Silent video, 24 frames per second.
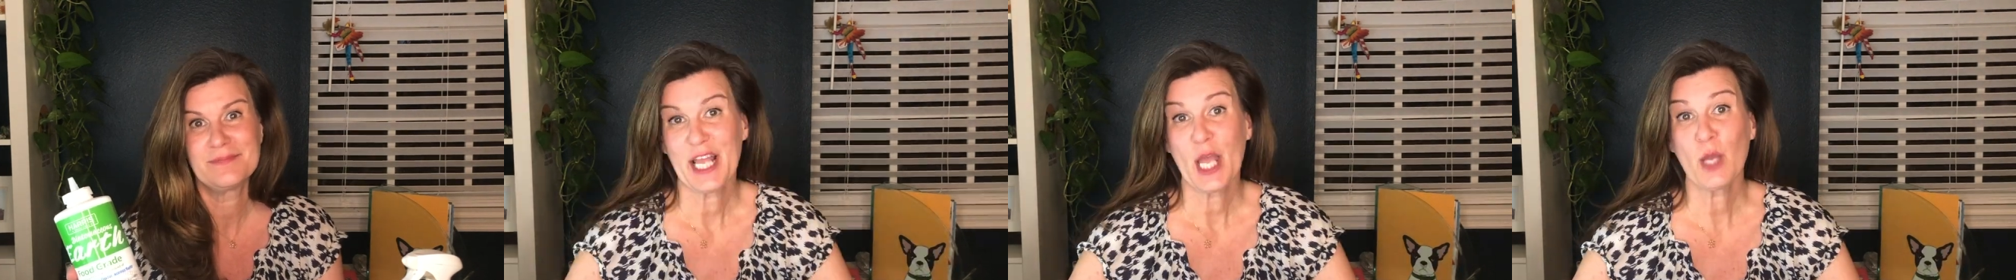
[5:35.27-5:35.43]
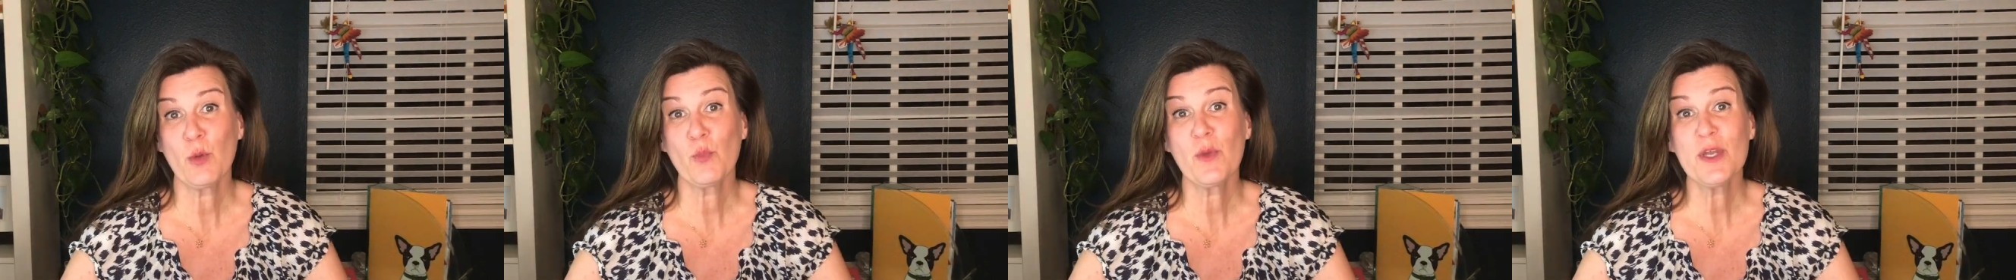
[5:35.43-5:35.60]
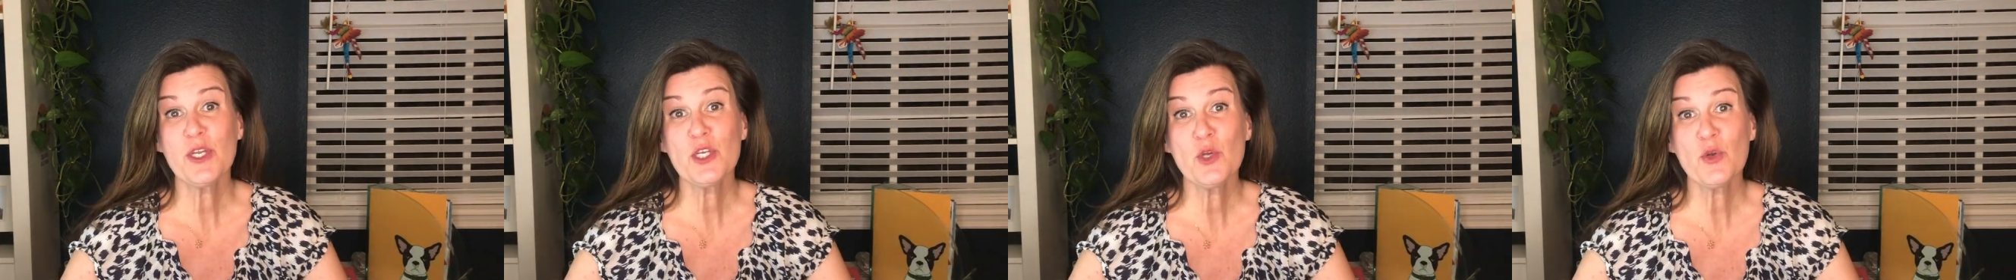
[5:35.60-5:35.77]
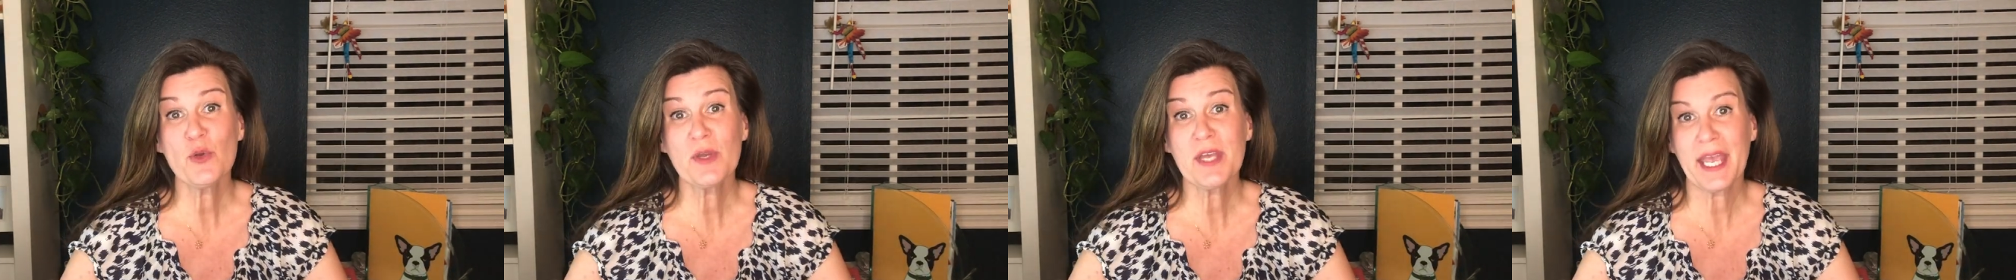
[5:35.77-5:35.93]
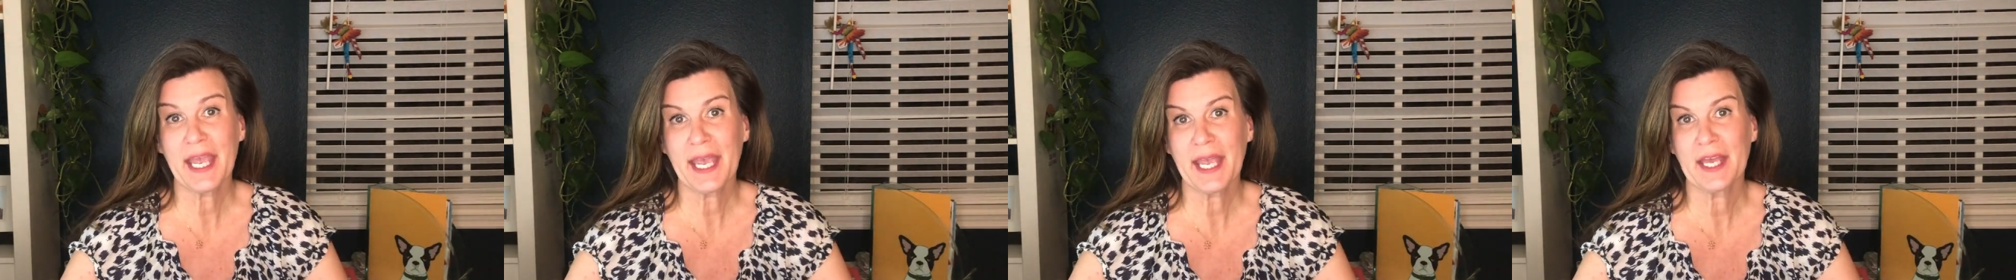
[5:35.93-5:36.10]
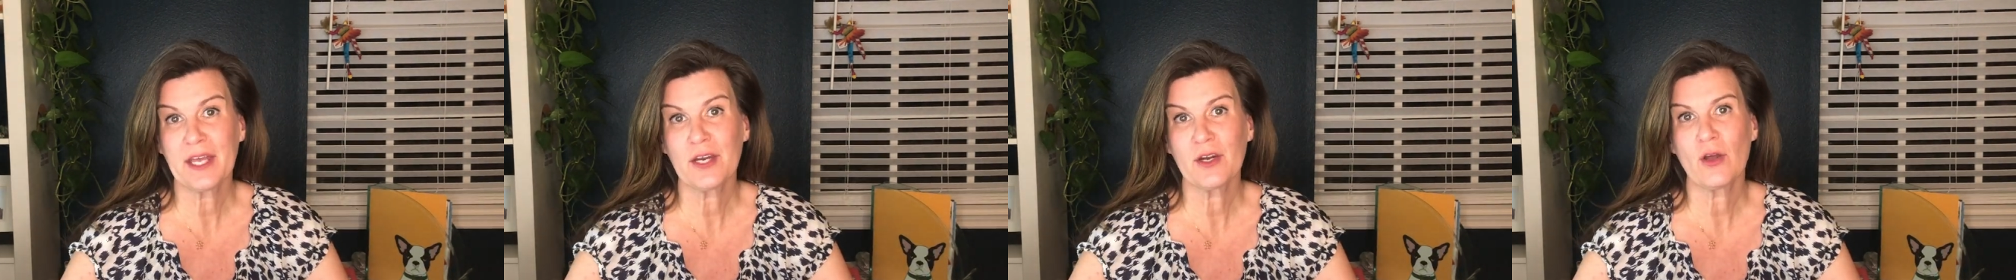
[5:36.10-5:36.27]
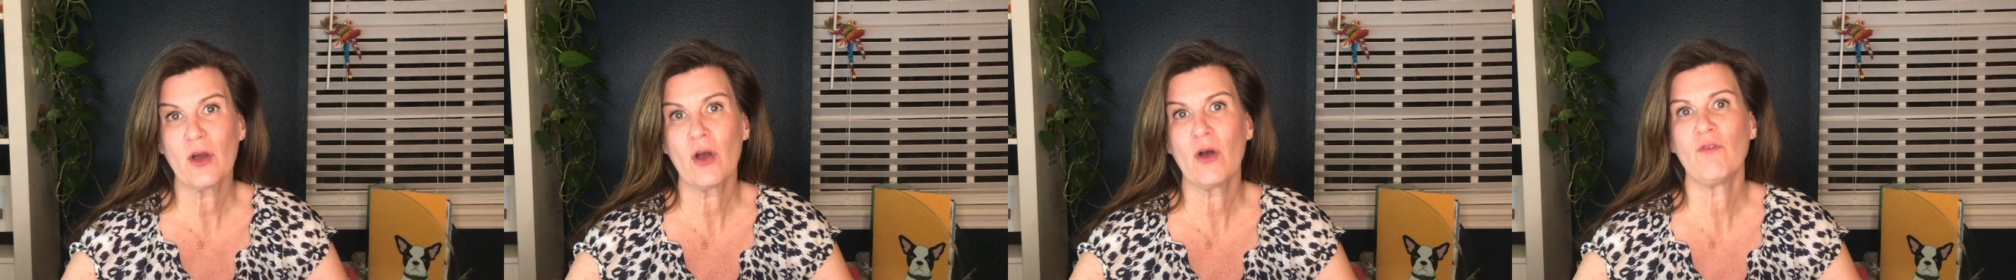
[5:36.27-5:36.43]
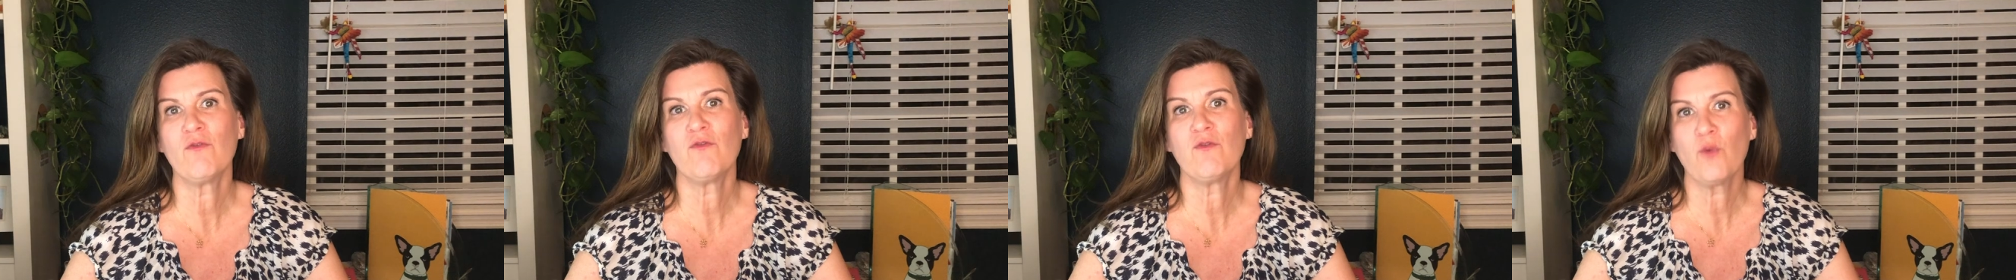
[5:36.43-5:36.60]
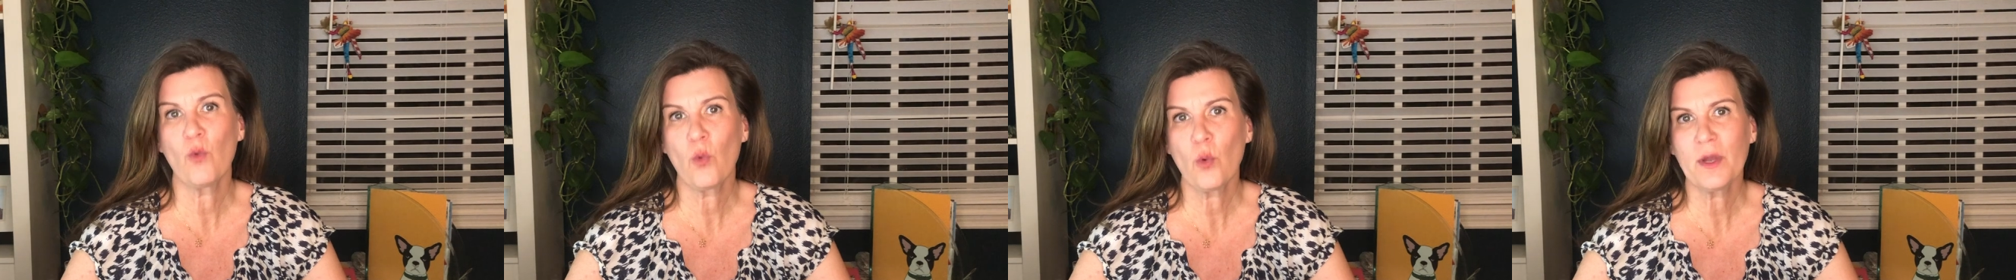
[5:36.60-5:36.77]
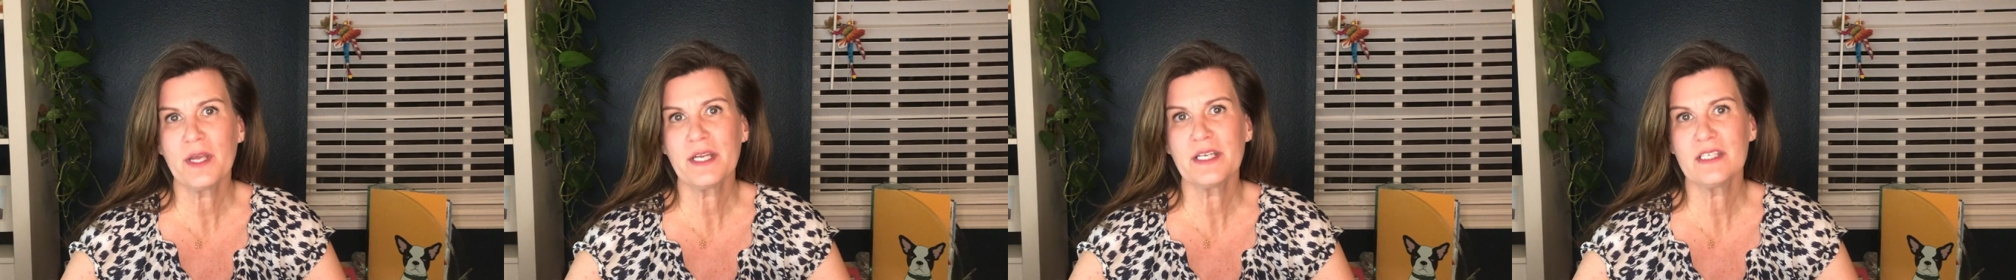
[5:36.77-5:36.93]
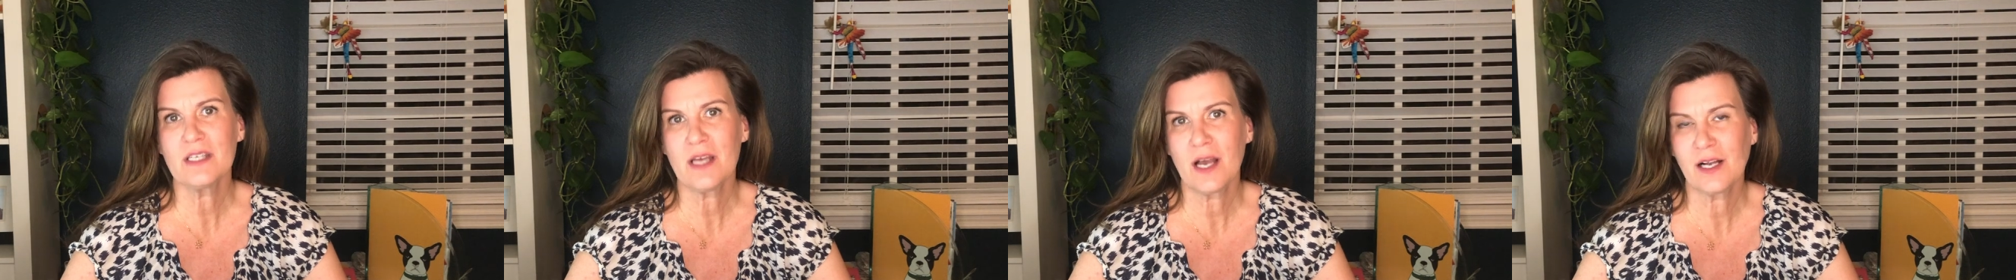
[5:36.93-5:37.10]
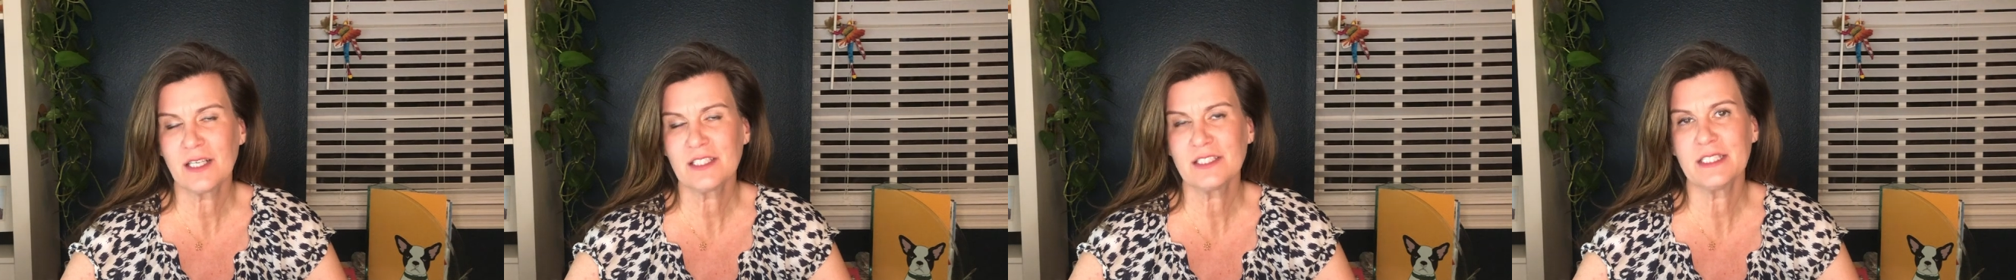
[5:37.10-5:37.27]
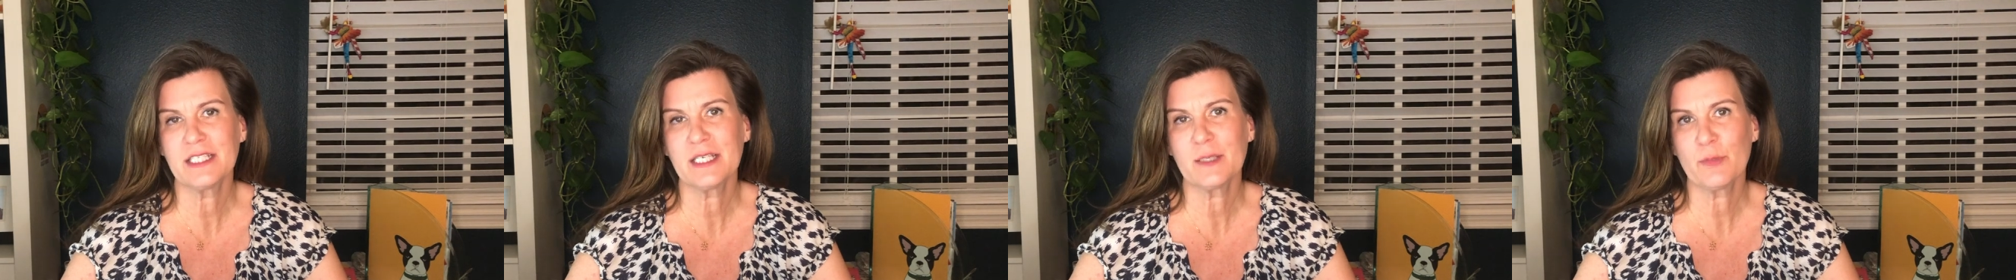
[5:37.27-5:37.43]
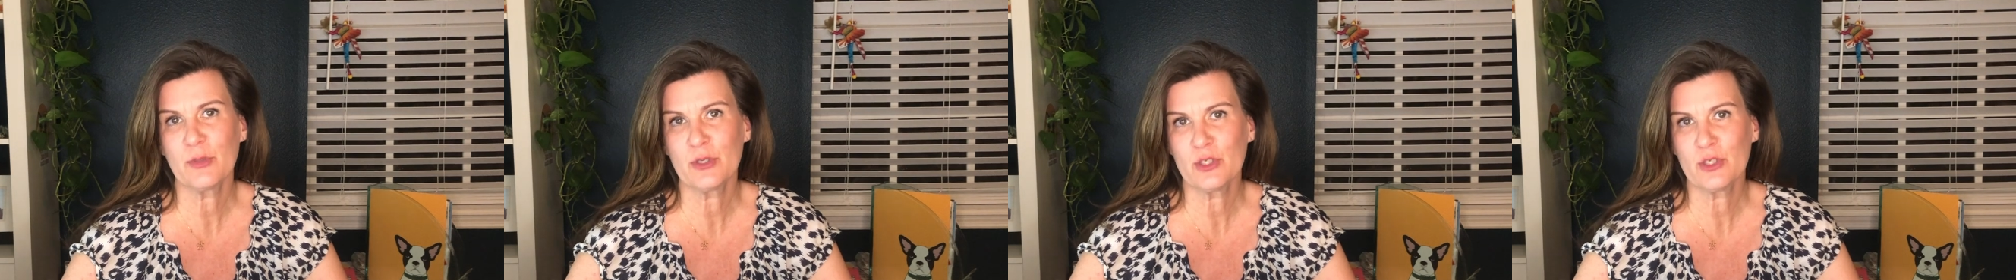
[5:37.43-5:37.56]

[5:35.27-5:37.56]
And when you can, avoid toxic